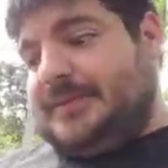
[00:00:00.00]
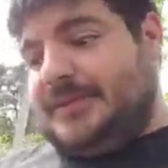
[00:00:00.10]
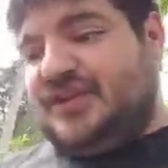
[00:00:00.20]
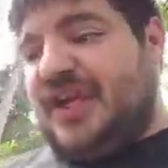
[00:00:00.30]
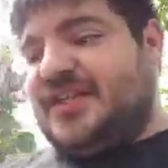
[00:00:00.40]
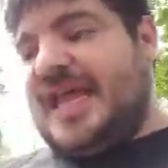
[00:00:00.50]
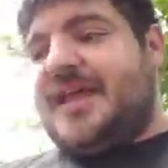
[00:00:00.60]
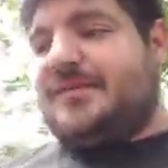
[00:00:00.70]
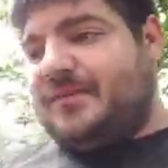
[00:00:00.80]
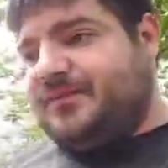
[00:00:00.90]
says
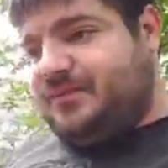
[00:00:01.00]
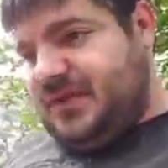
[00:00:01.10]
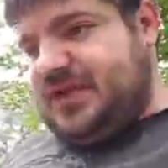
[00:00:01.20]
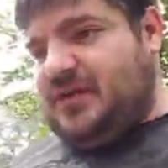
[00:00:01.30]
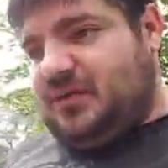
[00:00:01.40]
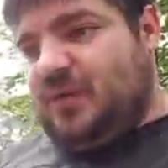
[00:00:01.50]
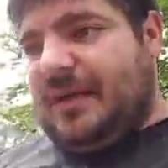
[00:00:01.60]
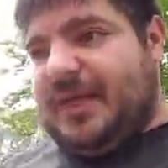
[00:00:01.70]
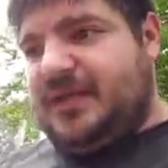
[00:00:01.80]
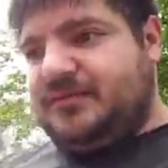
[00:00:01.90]
that, you know,
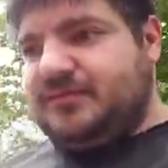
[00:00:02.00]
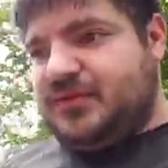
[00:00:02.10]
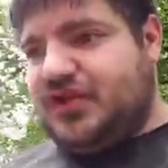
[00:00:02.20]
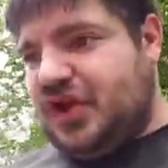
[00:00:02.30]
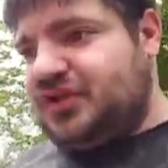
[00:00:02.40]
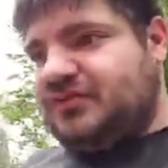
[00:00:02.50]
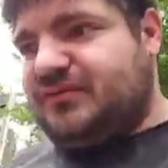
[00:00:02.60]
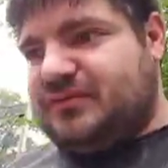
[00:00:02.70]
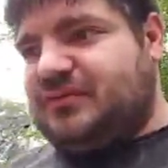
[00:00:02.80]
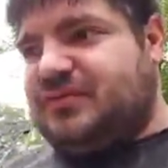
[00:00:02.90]
women shouldn't
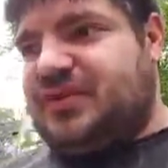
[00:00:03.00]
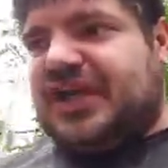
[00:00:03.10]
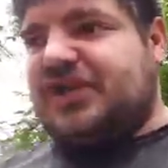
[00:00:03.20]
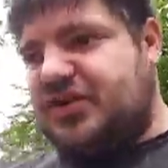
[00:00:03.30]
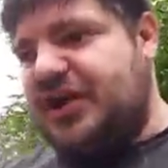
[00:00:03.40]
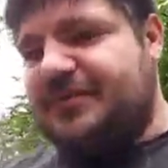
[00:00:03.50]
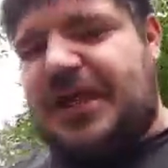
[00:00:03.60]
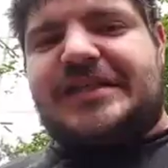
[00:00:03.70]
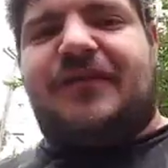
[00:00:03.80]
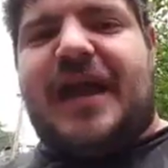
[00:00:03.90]
sexually
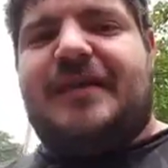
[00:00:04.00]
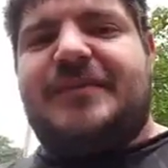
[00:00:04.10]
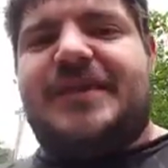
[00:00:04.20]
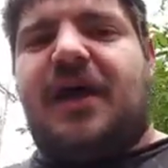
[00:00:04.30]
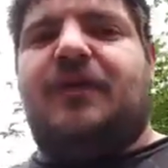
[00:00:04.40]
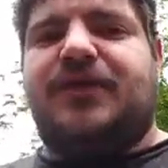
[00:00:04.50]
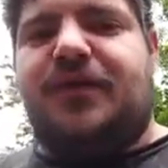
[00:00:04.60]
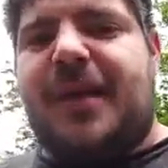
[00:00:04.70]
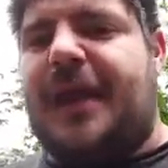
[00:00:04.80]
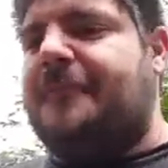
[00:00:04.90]
objectify themselves
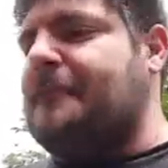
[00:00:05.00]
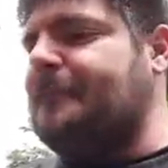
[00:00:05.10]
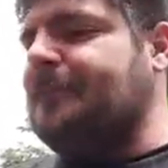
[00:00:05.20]
for men.